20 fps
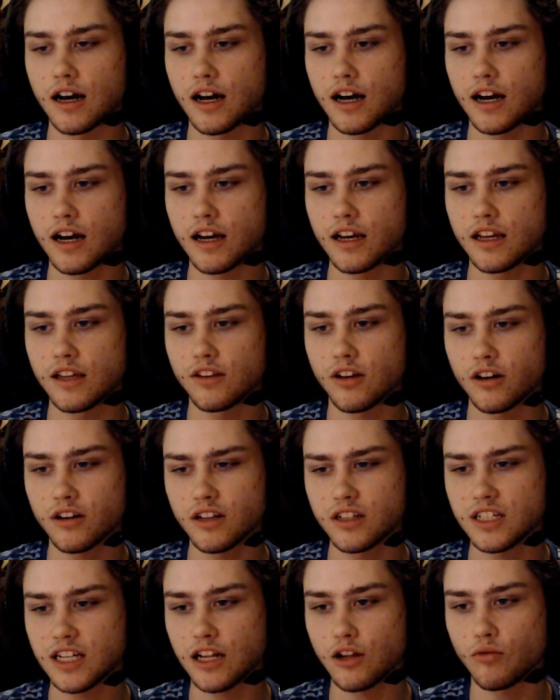It's hard to
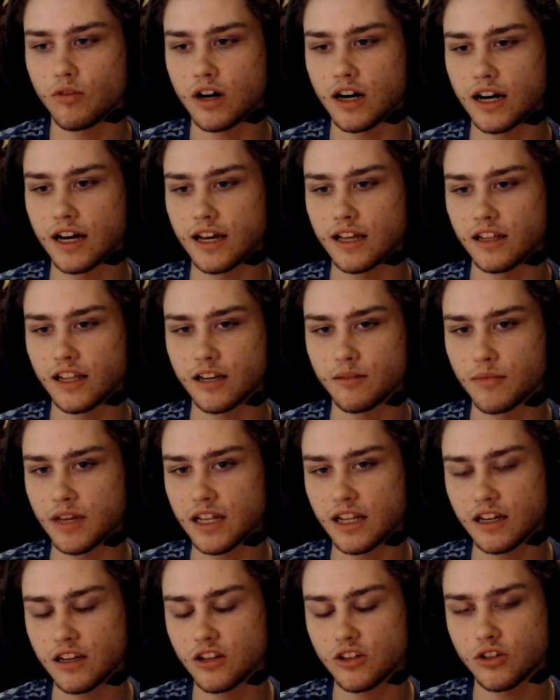tell why. Like,
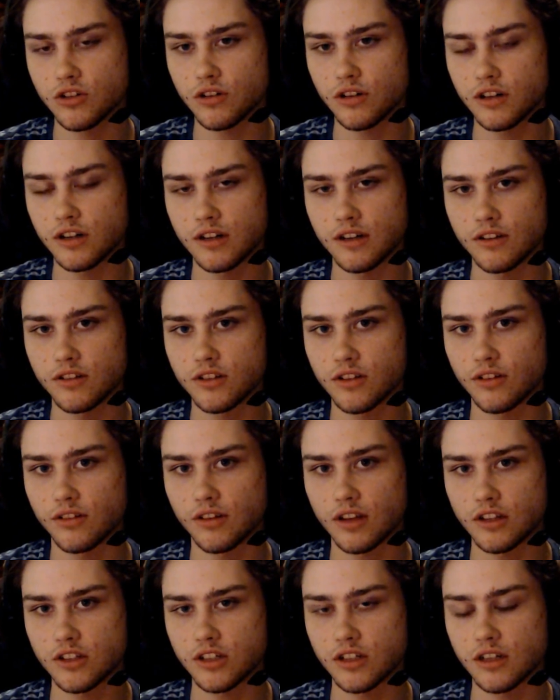melee controller is just
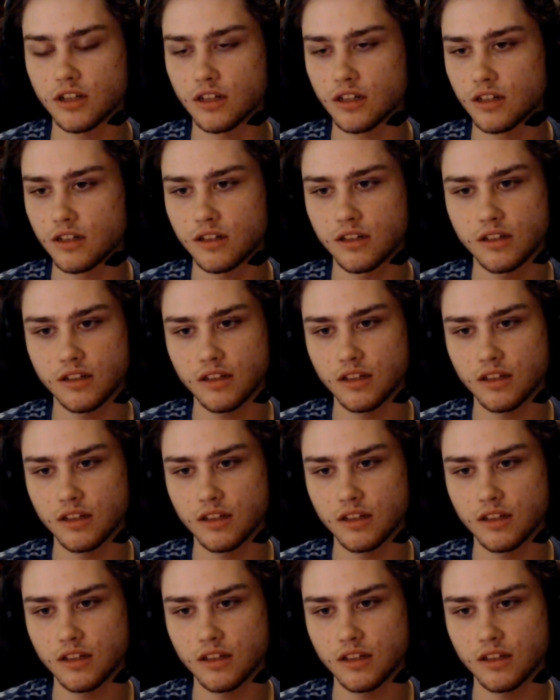such a